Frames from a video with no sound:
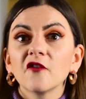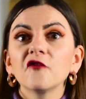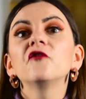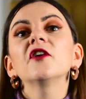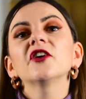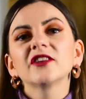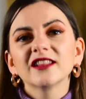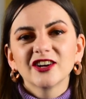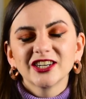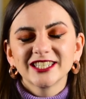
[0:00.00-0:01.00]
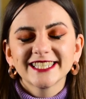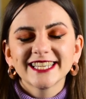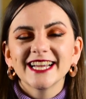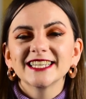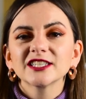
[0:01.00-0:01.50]
a very large
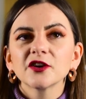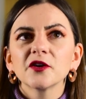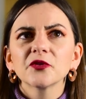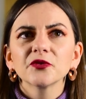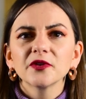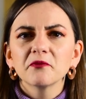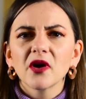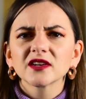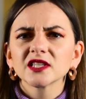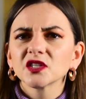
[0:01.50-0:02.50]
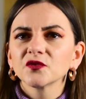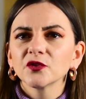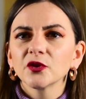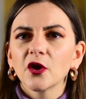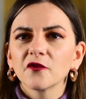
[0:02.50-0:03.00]
set, uh, three boxes
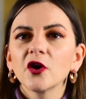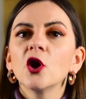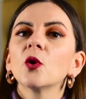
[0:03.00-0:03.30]
full of